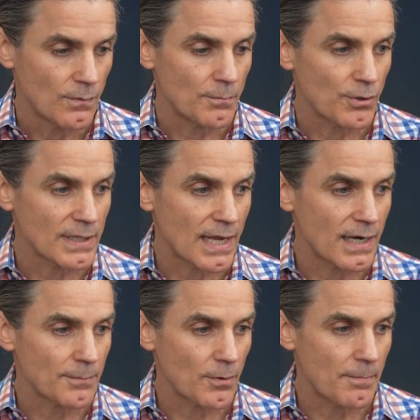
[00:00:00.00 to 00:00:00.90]
Bring that
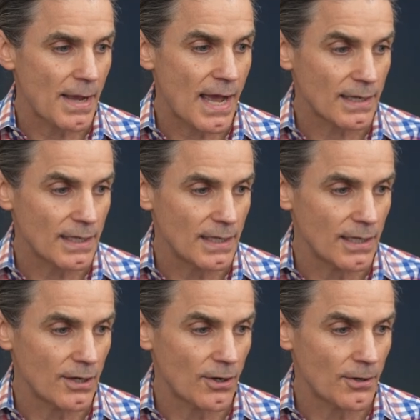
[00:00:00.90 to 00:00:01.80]
number back
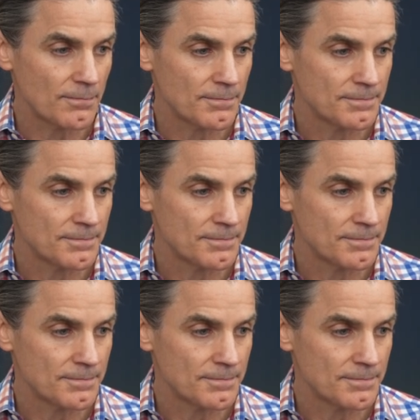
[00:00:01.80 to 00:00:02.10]
here